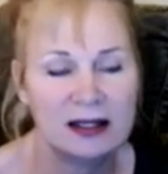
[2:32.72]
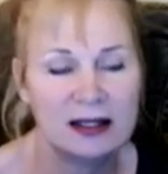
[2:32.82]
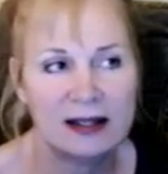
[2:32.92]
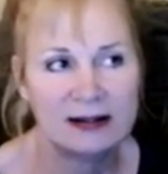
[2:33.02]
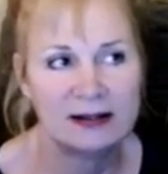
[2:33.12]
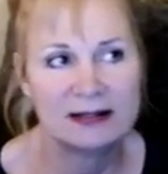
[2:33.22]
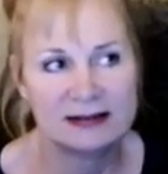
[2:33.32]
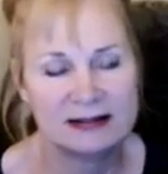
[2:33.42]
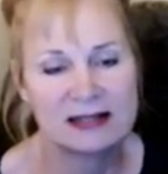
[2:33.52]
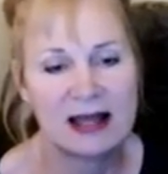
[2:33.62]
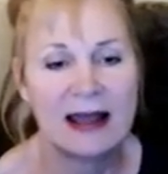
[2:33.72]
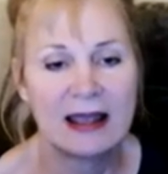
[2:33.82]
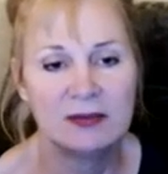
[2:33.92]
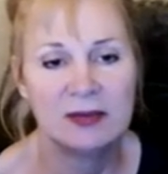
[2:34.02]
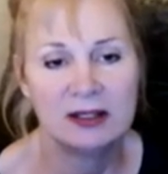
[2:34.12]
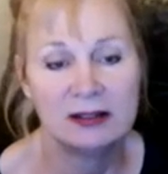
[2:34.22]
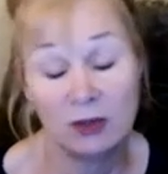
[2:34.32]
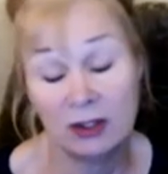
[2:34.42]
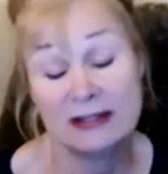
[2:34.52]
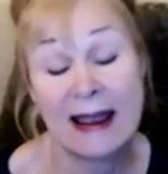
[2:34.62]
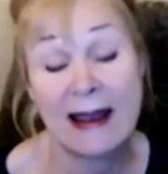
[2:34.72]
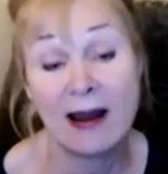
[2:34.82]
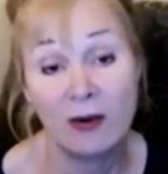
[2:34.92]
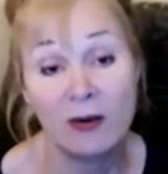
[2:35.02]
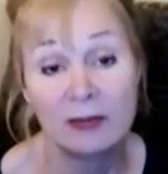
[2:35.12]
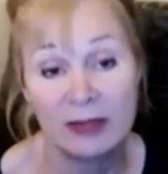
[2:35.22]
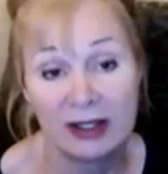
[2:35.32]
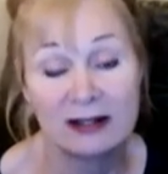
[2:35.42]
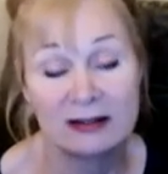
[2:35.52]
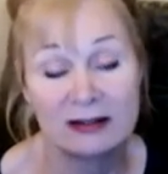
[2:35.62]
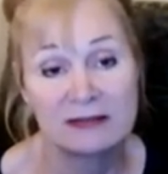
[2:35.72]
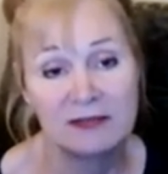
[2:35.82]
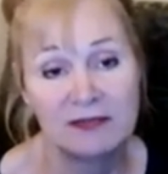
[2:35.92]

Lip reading: at the time, well, now, because